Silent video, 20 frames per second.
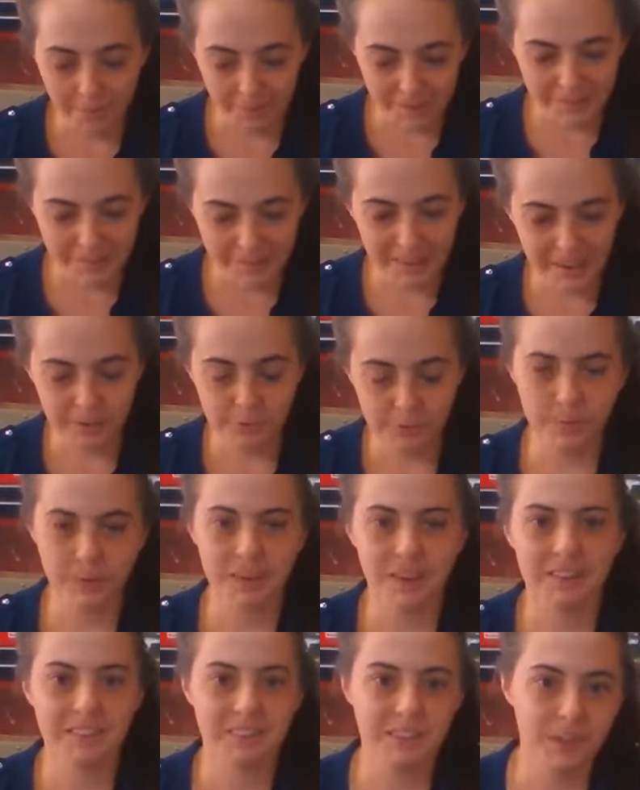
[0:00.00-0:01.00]
But as we
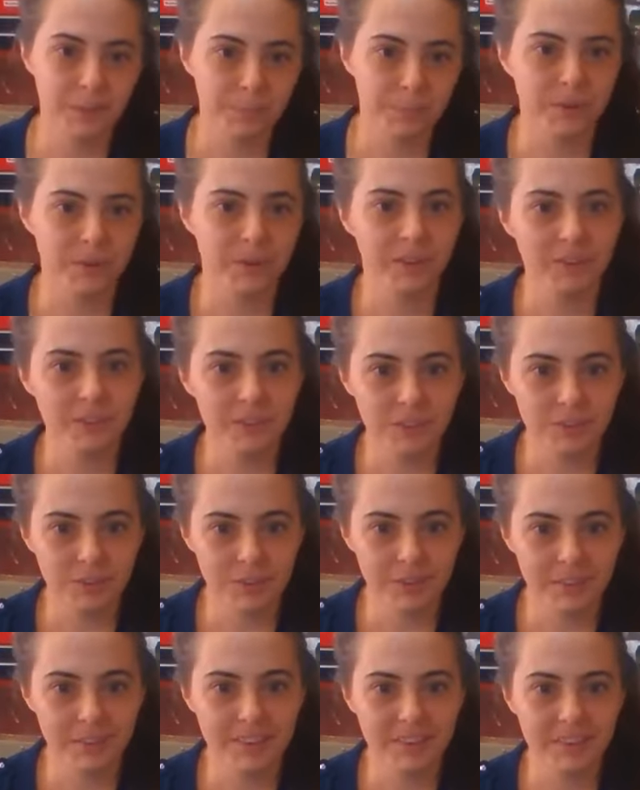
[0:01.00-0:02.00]
got deeper
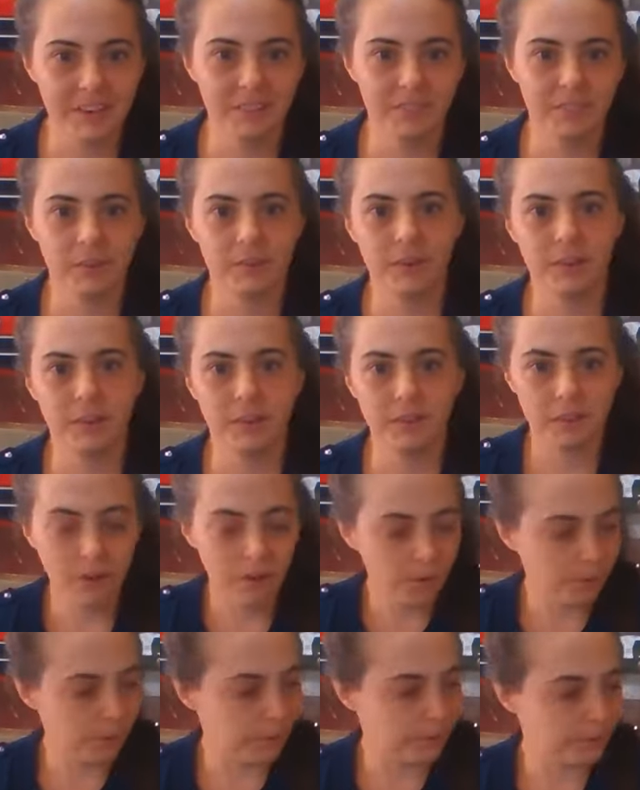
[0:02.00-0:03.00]
into it and we realized,
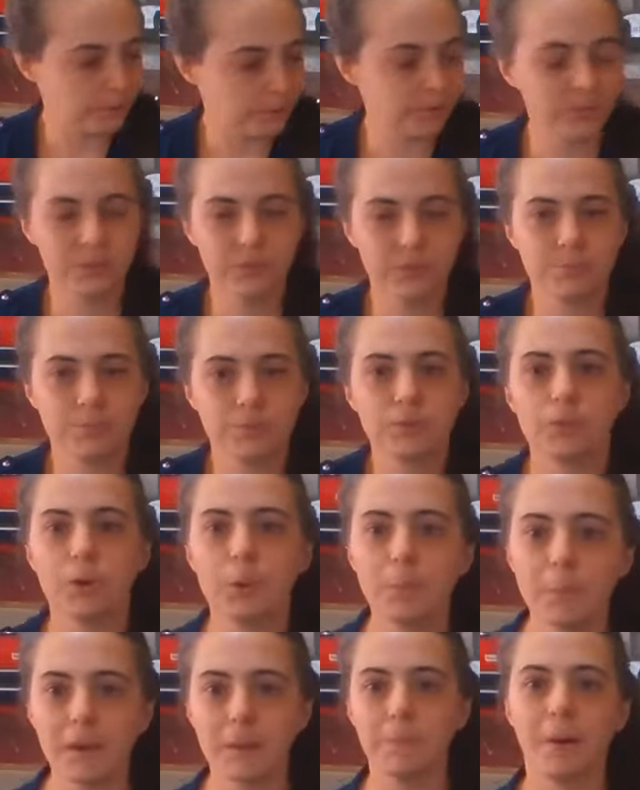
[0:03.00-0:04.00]
oh, there's
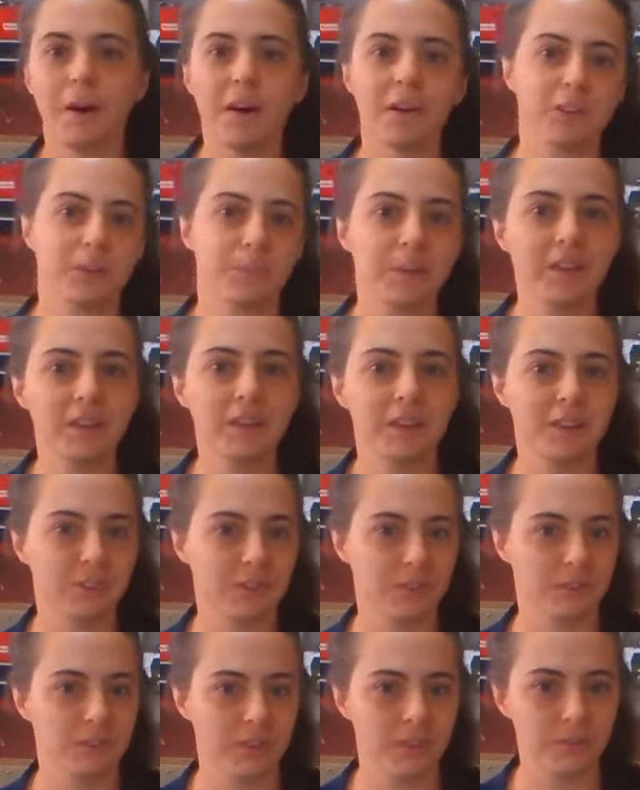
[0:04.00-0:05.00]
so many
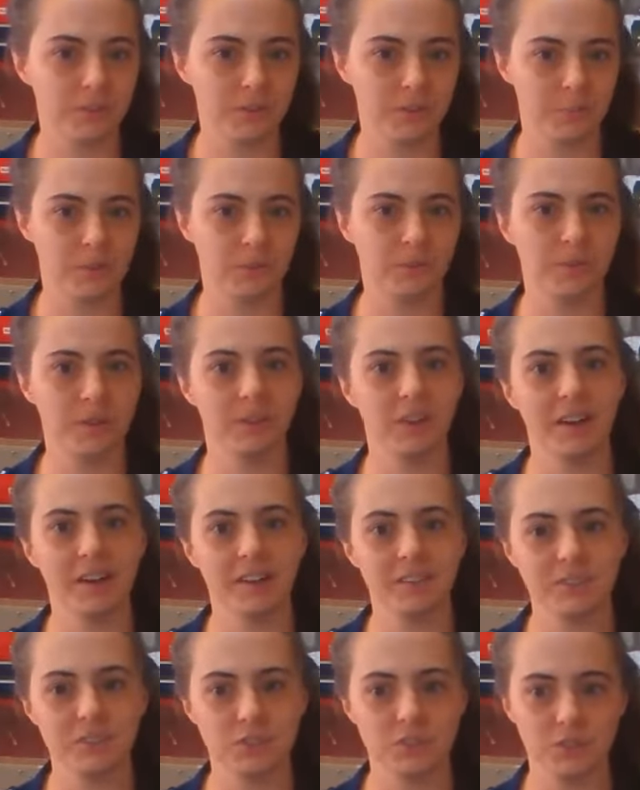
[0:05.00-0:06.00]
possibilities this instrument, we're
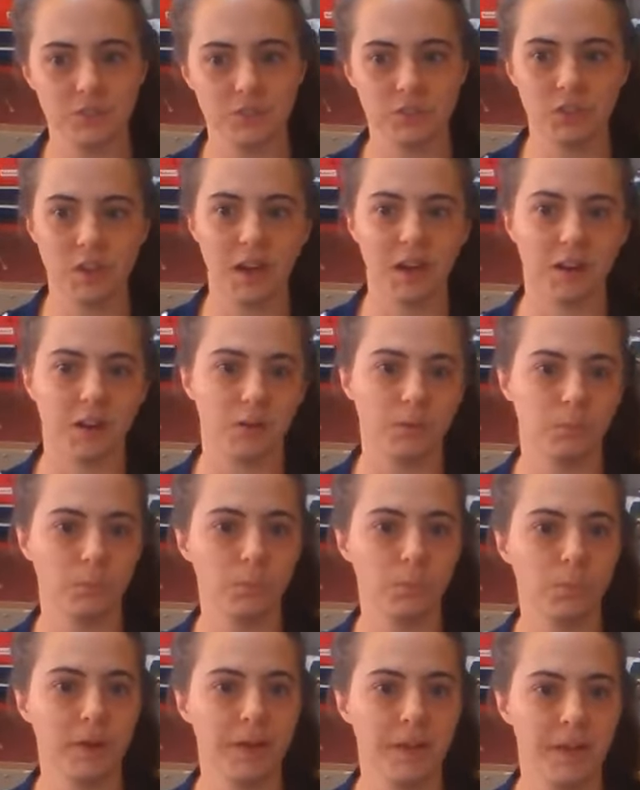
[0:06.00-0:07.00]
not stuck
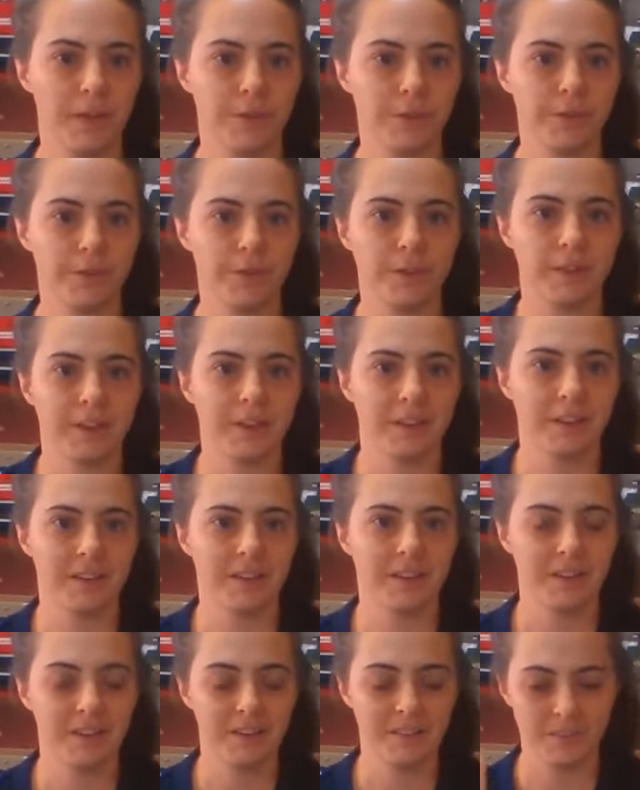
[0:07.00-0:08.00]
with
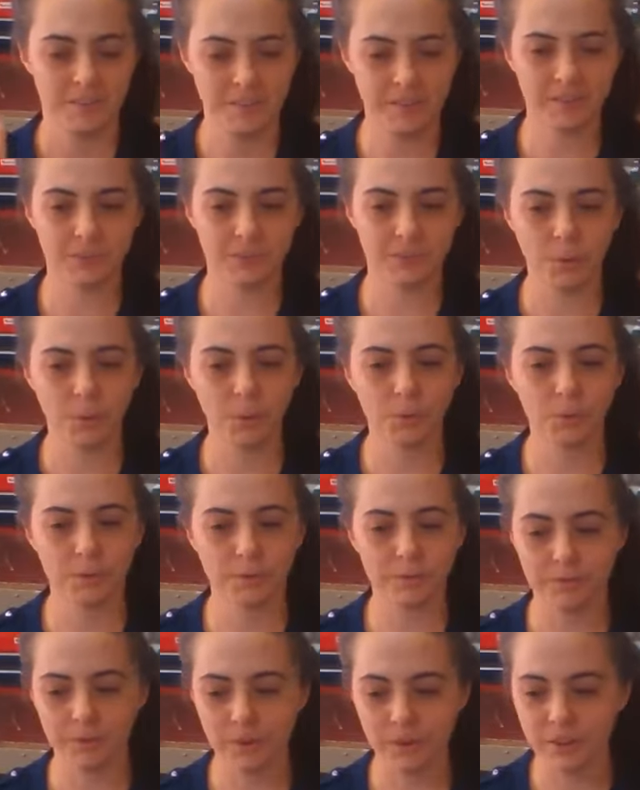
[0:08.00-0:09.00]
this
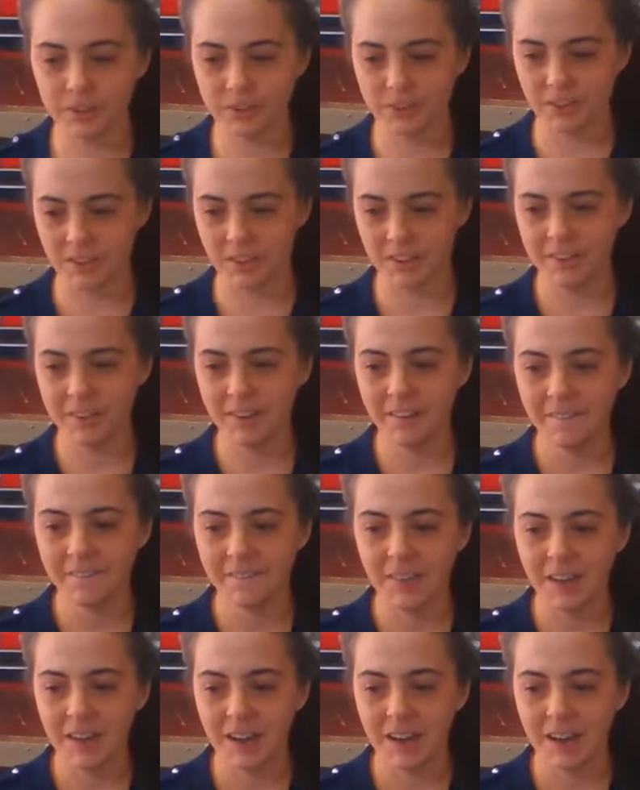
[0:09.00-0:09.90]
older version.